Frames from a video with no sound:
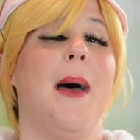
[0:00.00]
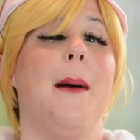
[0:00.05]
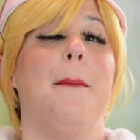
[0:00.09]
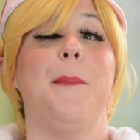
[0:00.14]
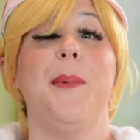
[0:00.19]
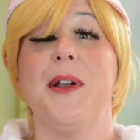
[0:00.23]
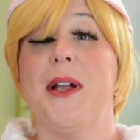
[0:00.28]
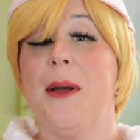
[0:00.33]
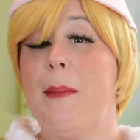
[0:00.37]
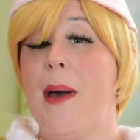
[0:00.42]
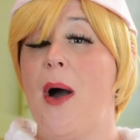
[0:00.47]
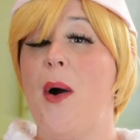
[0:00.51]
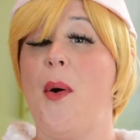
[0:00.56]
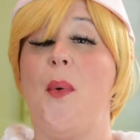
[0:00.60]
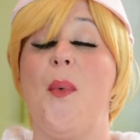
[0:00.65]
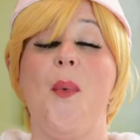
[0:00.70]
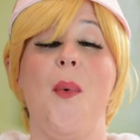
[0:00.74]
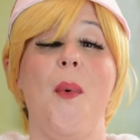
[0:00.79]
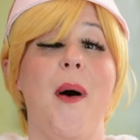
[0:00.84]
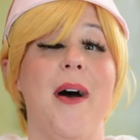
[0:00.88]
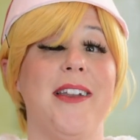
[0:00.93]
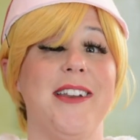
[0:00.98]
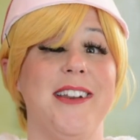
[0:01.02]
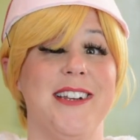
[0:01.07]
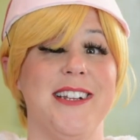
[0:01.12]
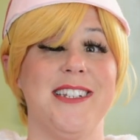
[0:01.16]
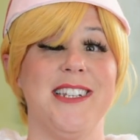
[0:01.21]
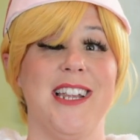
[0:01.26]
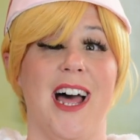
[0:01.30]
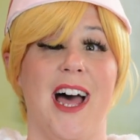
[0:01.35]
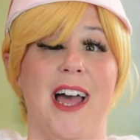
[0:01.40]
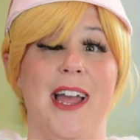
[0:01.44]
Bring them out one at
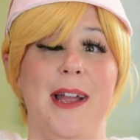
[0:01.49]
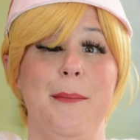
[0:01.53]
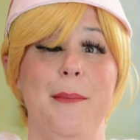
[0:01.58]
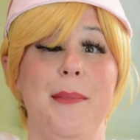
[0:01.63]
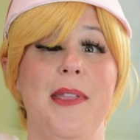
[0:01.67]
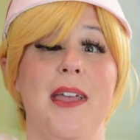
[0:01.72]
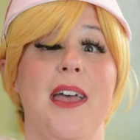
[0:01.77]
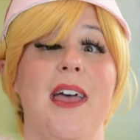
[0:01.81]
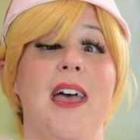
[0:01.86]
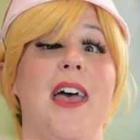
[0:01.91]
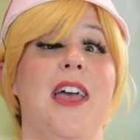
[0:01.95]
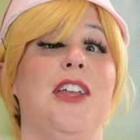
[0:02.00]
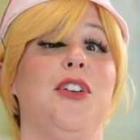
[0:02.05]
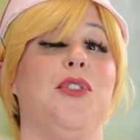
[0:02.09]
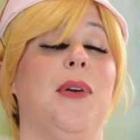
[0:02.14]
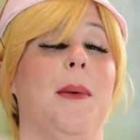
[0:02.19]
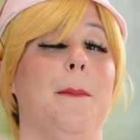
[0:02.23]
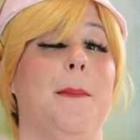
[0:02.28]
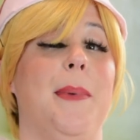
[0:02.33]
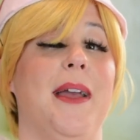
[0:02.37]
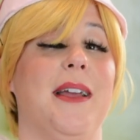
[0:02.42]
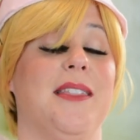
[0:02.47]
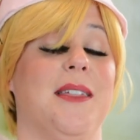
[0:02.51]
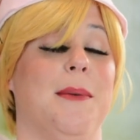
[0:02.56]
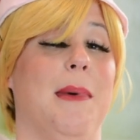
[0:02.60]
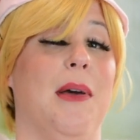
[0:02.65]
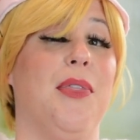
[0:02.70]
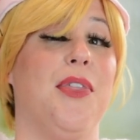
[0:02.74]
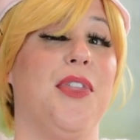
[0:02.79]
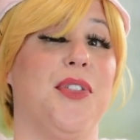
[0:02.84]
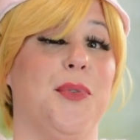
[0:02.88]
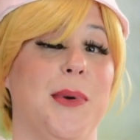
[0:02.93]
a time. You can bake them
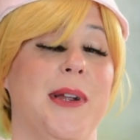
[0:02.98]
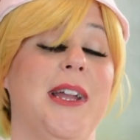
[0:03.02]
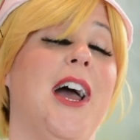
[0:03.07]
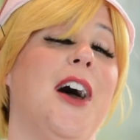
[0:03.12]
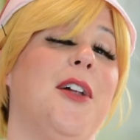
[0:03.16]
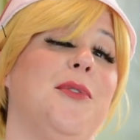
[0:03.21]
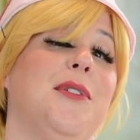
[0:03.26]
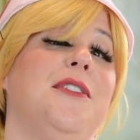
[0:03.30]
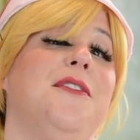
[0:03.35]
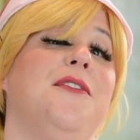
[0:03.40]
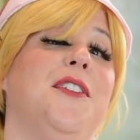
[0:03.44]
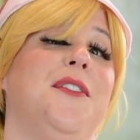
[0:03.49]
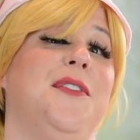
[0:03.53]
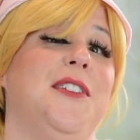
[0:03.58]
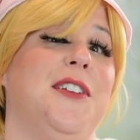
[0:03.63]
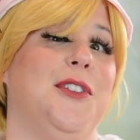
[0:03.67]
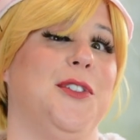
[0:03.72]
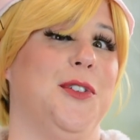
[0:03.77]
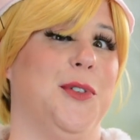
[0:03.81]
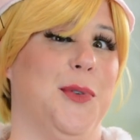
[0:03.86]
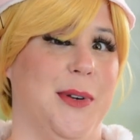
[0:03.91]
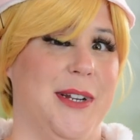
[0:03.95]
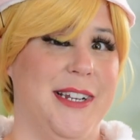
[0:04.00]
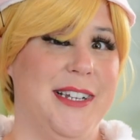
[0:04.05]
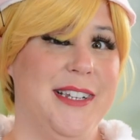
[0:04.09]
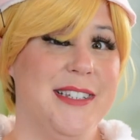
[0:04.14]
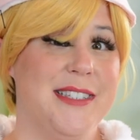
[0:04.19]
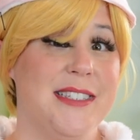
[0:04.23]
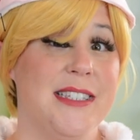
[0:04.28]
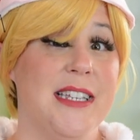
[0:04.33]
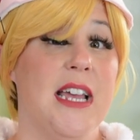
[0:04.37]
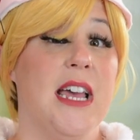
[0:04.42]
at 350 degrees.